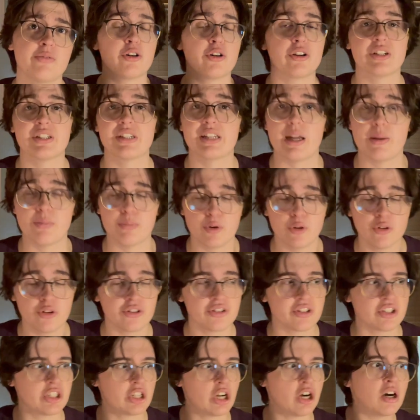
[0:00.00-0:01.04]
example,
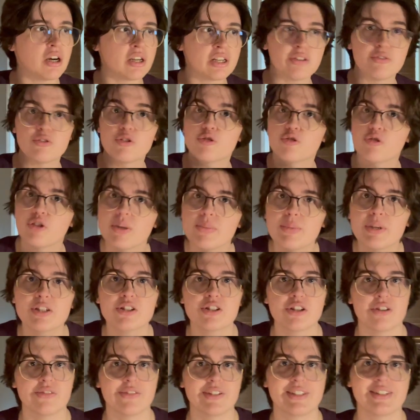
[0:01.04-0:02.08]
there's a ton of streaming
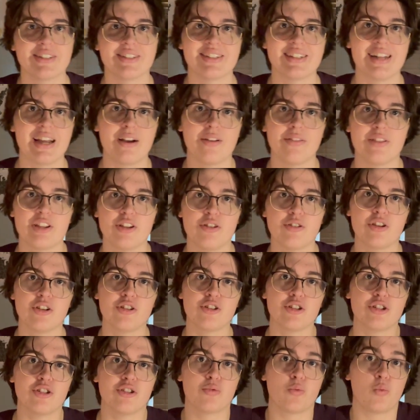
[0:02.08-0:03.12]
services now that you can
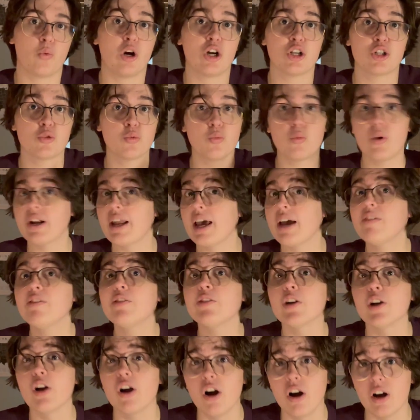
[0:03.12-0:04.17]
just watch
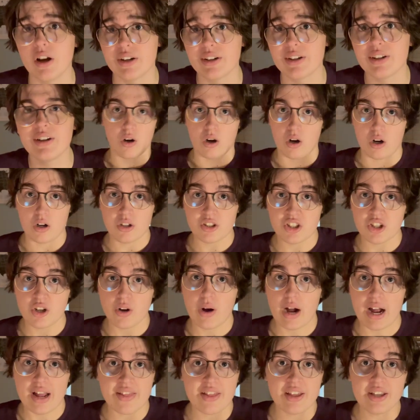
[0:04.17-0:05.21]
whatever on. Also,
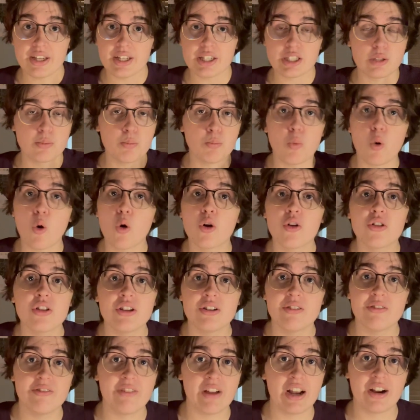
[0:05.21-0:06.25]
I think it's more
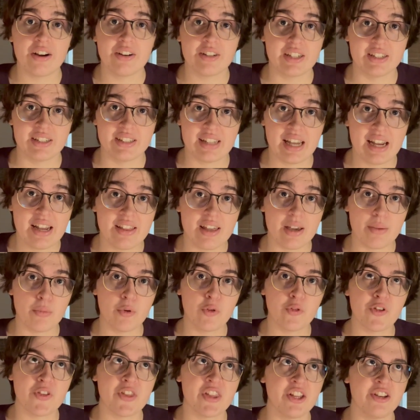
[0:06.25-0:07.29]
than fair to say that
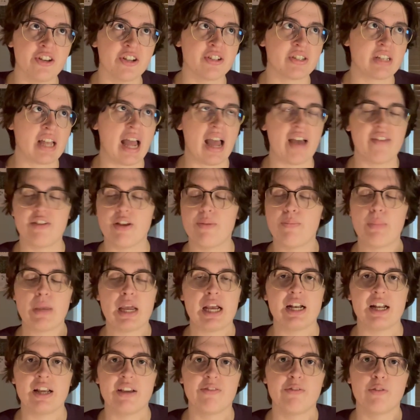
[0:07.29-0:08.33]
movie theaters haven't
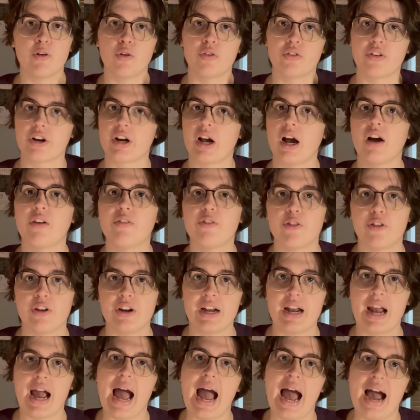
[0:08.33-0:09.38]
made a full
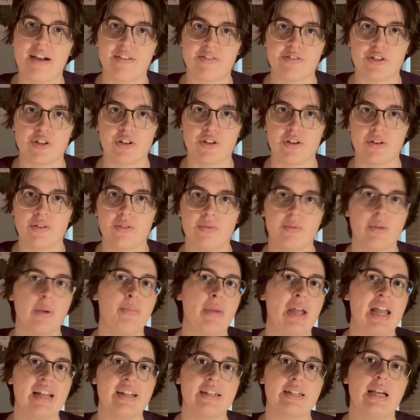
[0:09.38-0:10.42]
recovery after the
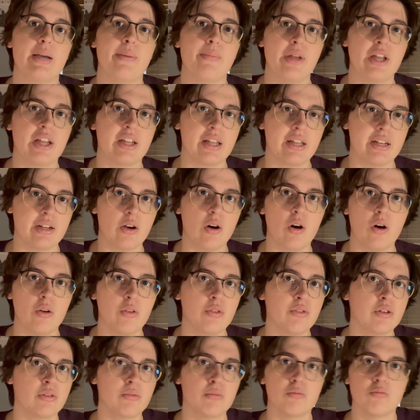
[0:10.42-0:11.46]
pandemic and all
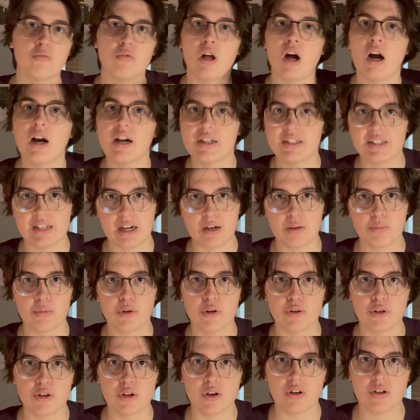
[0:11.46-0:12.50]
the lockdown
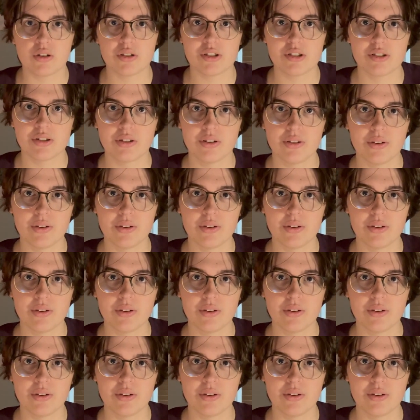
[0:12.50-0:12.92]
protocols.